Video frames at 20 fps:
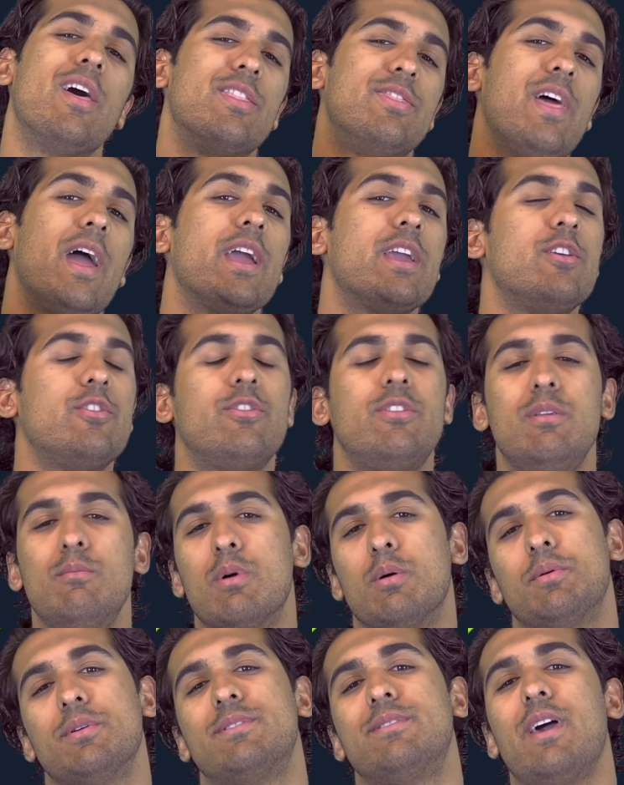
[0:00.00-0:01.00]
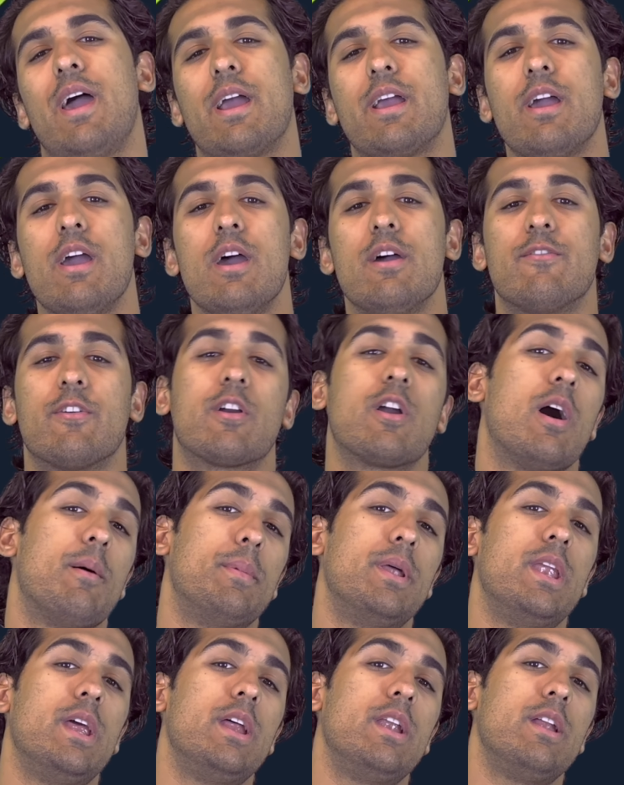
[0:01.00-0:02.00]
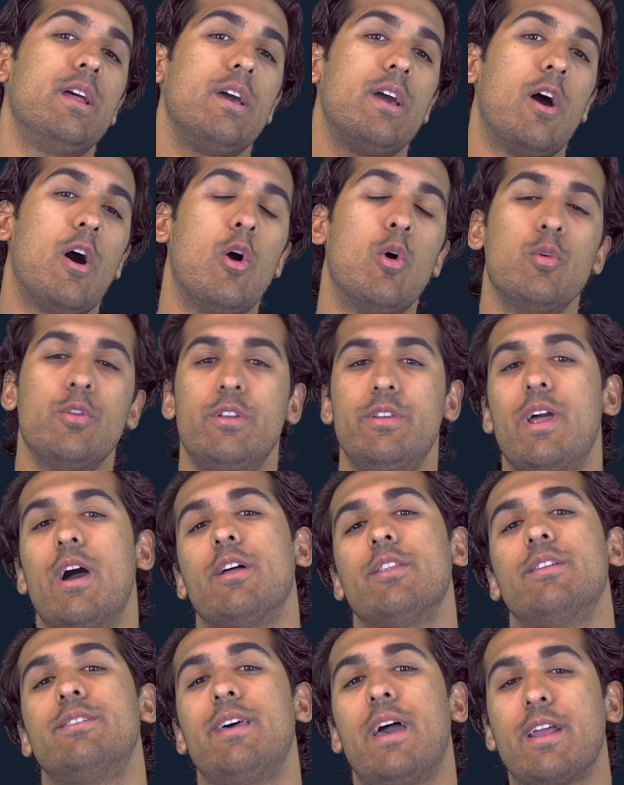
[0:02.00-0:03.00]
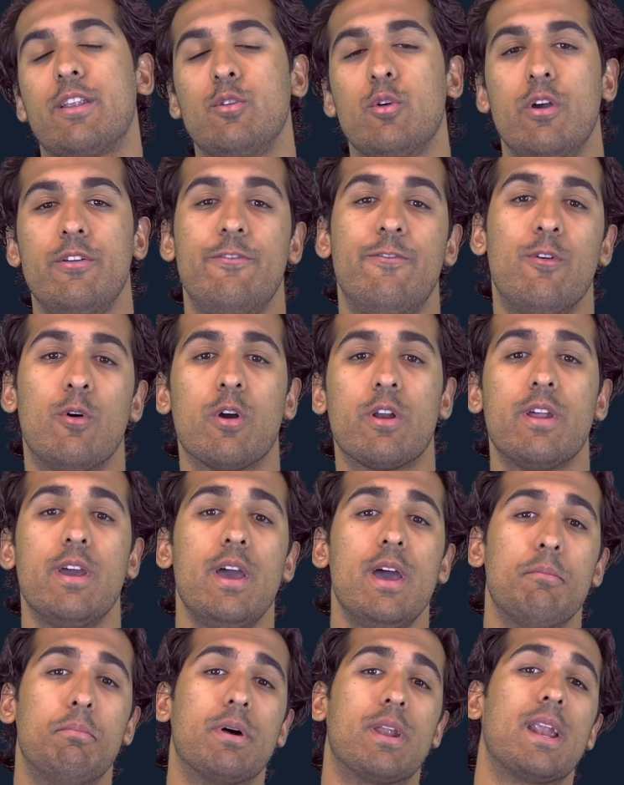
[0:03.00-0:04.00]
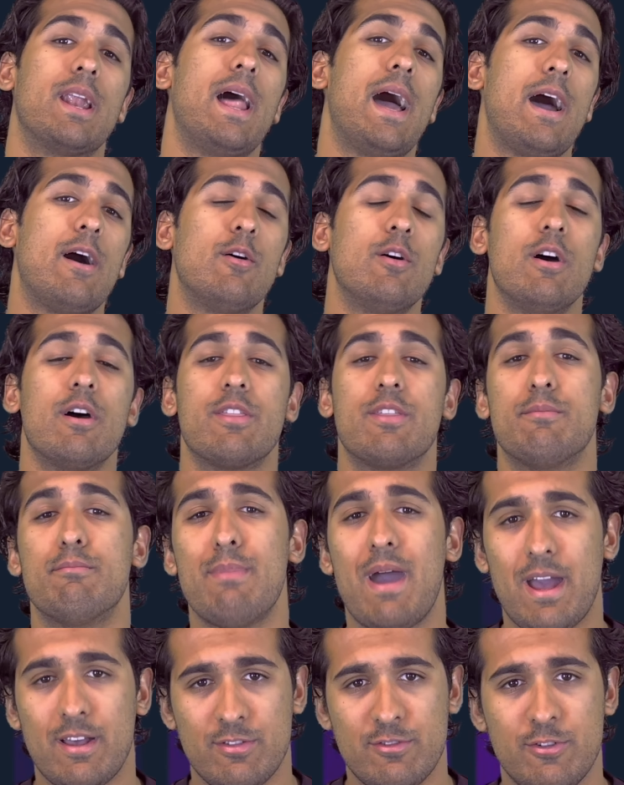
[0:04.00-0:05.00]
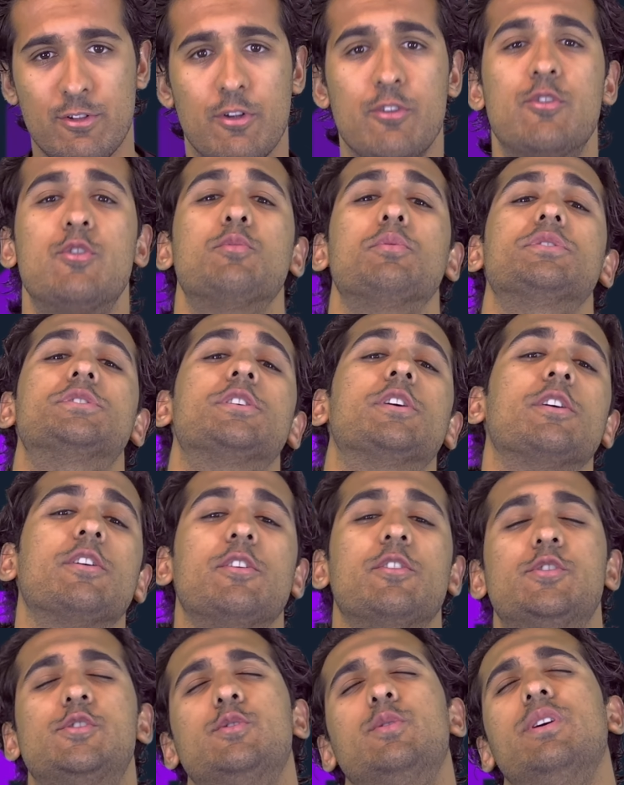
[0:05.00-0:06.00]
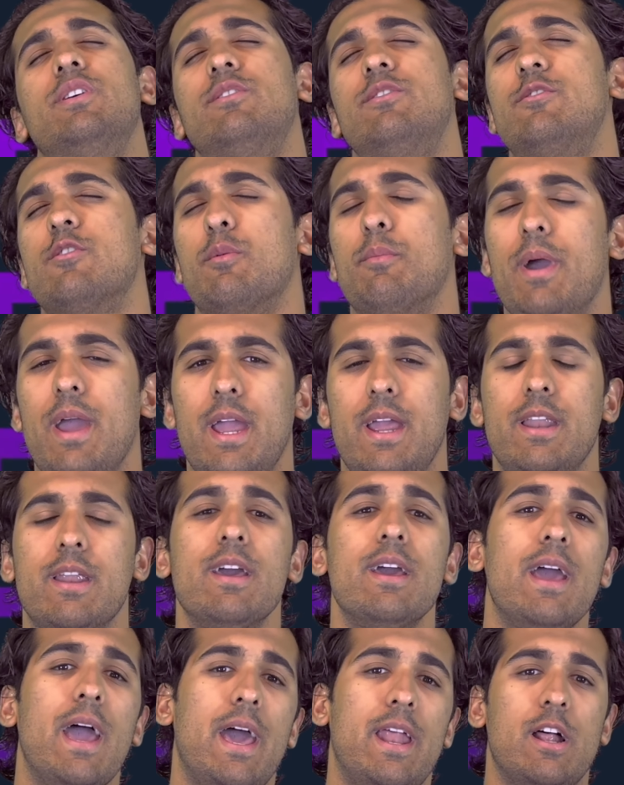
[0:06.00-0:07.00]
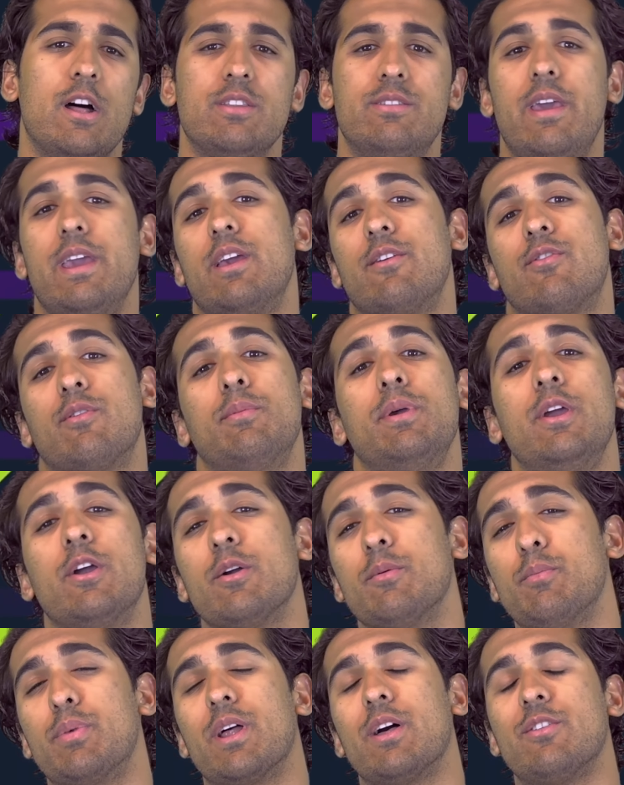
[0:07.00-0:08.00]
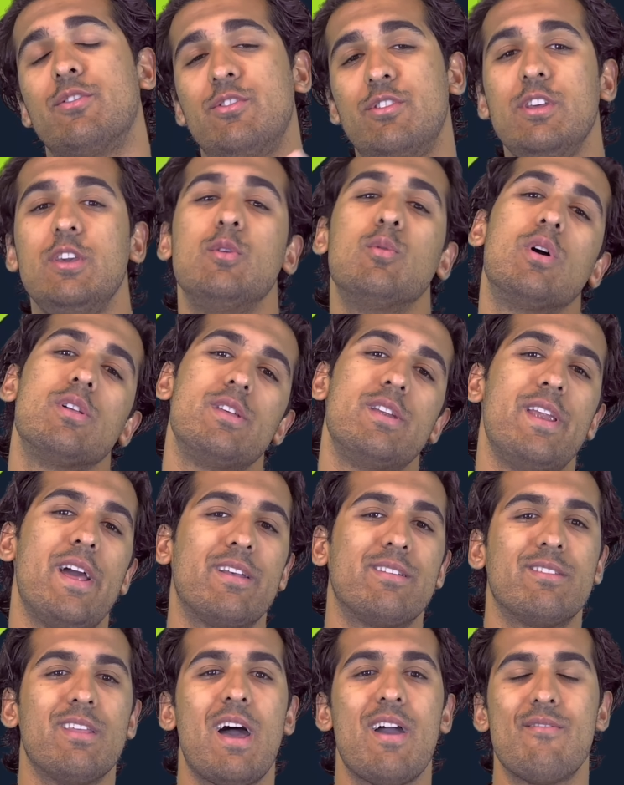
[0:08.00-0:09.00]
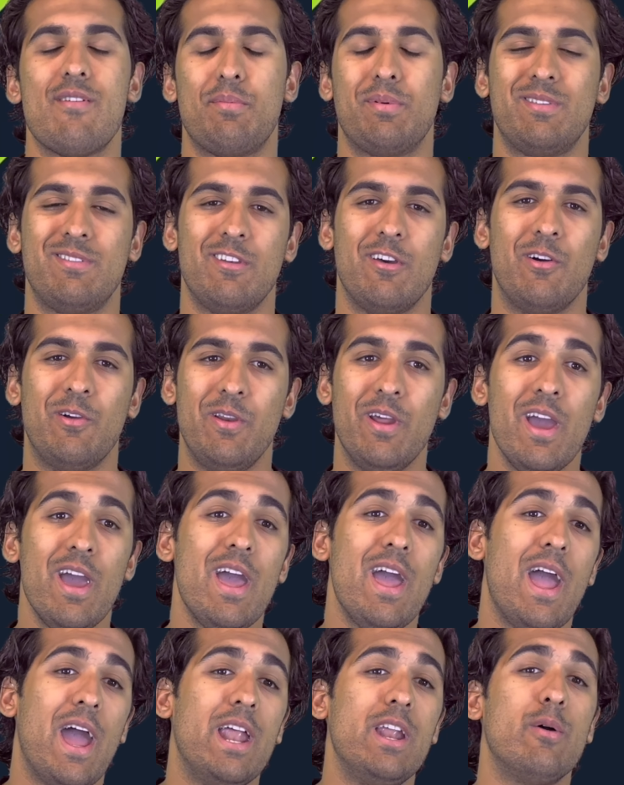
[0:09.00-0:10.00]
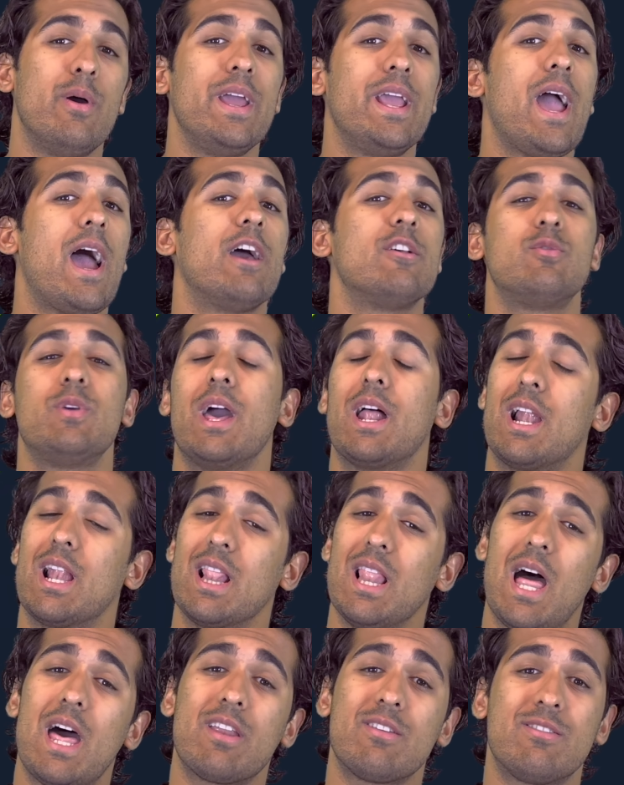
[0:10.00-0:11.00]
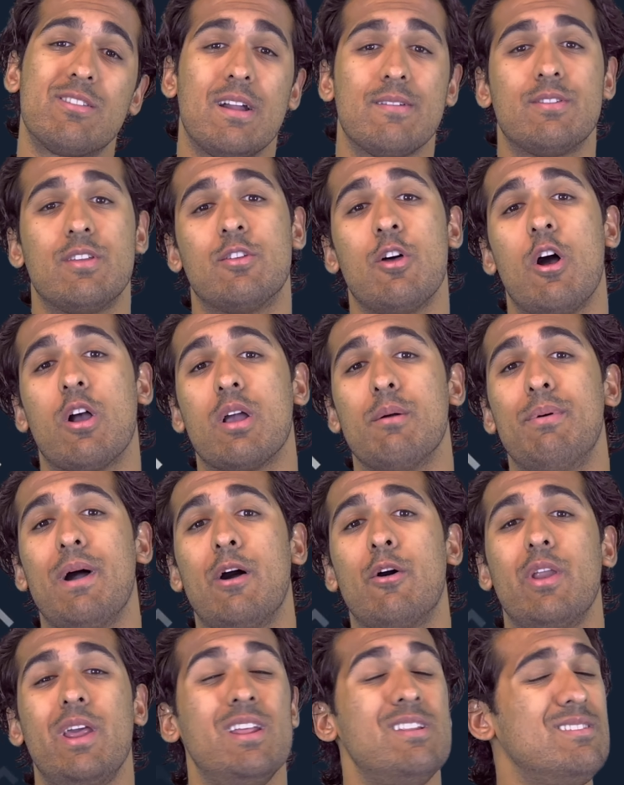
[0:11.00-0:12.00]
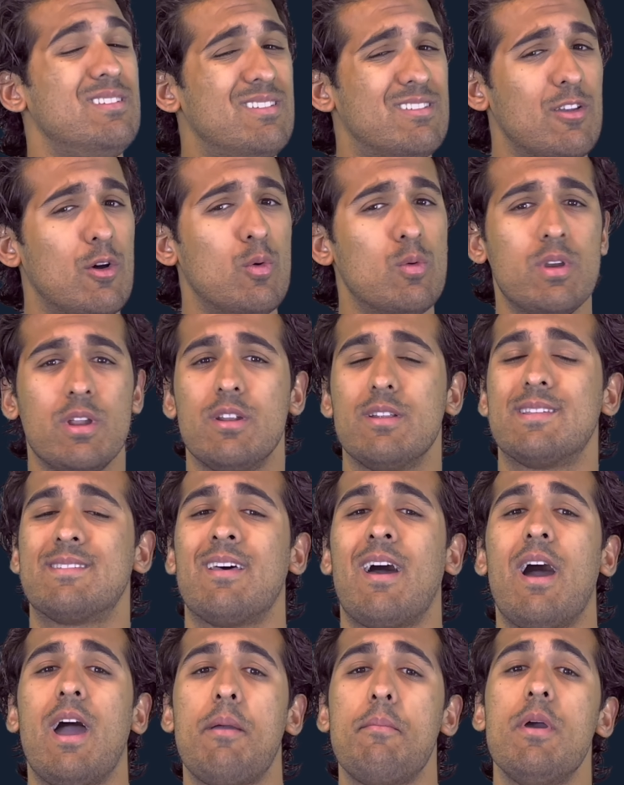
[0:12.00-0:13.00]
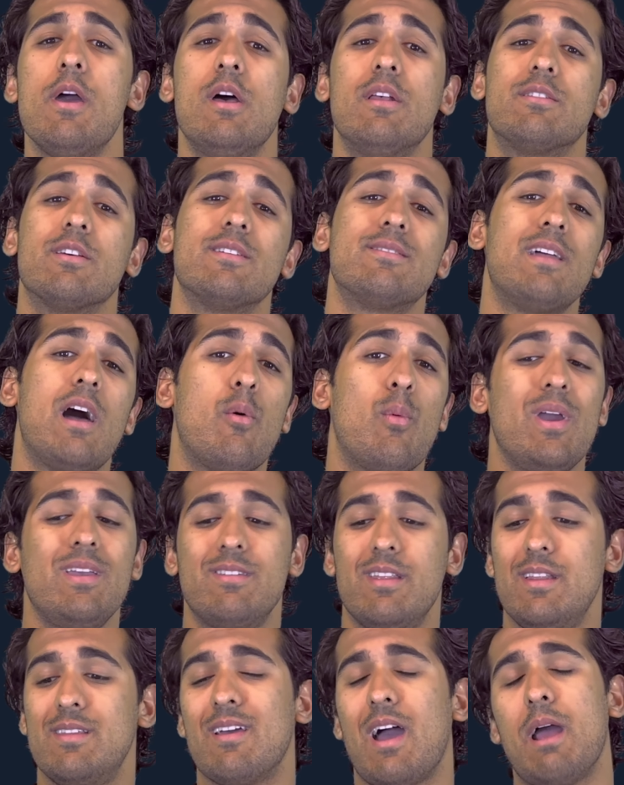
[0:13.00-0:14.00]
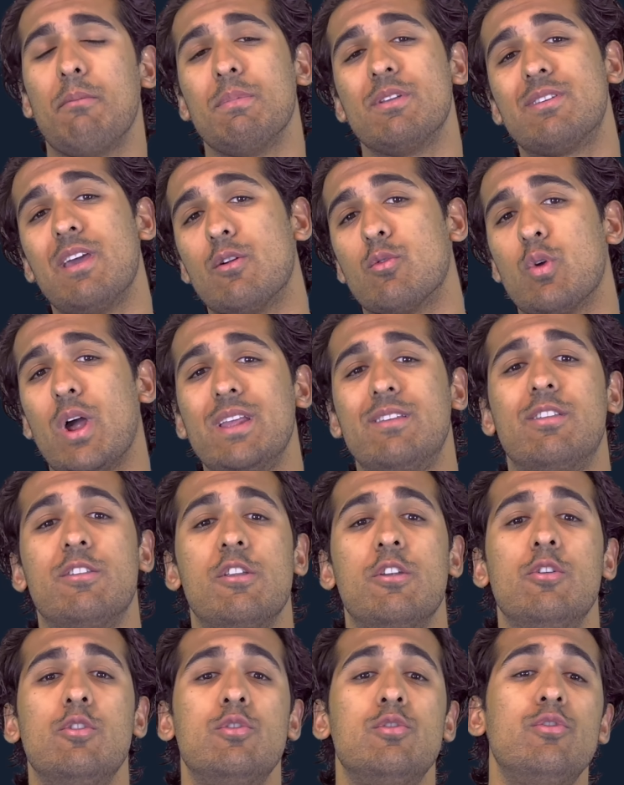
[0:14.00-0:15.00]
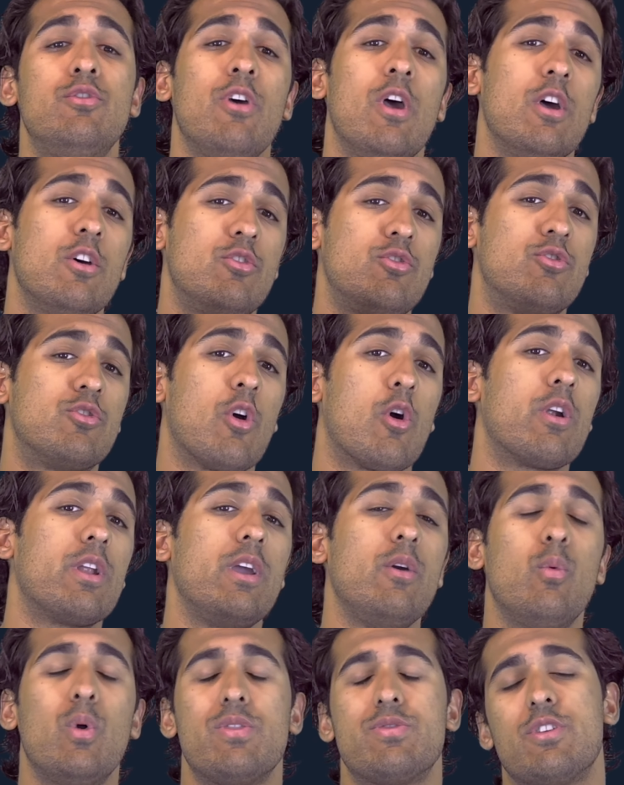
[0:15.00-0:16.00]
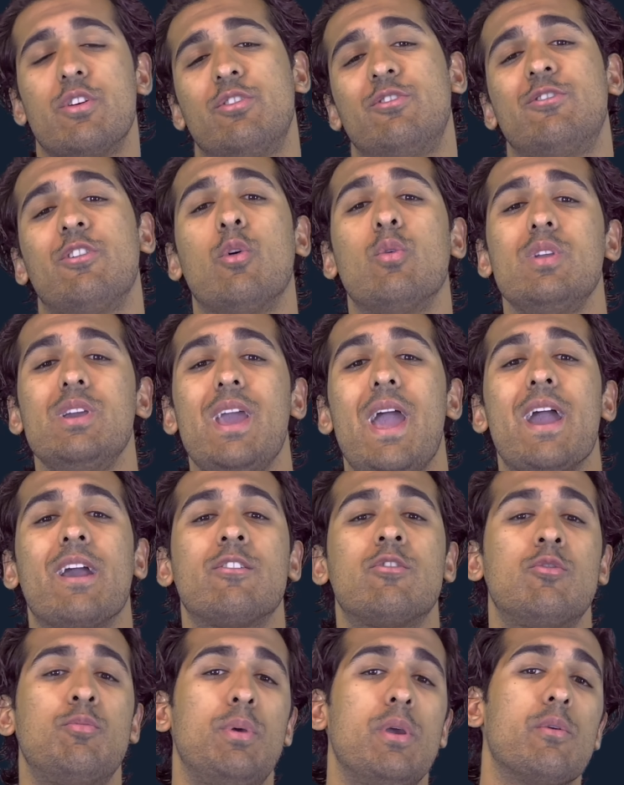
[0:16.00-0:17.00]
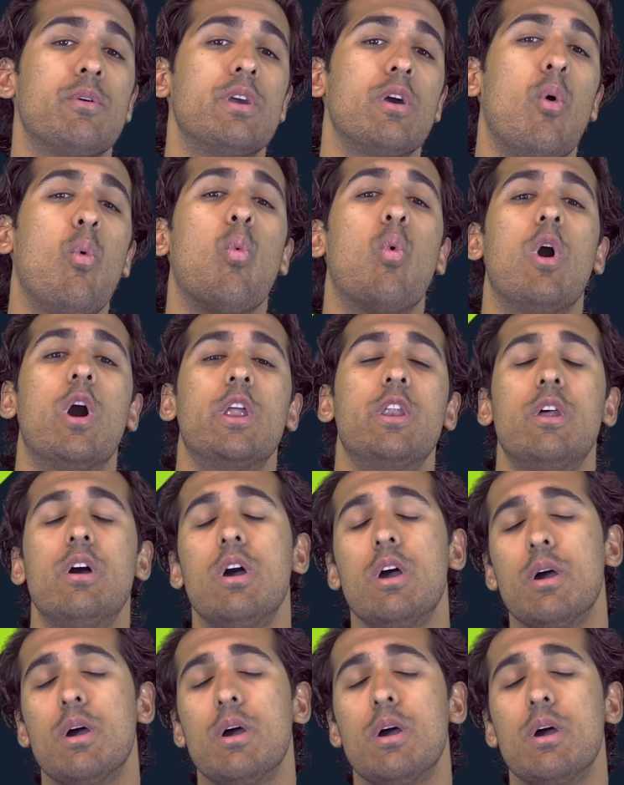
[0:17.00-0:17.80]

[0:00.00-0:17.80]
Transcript: Thank you, Sneed Mobile Tech, for coming in, holding down the Technoid fort, but allow the master to return to his domain. And I'll take it from here, but I'll see you on the next live episode. Anyway, guys, we got a lot of stuff to talk about in so little time, so let's not waste any time. Let's get right to the news, starting with the Sony Xperia 1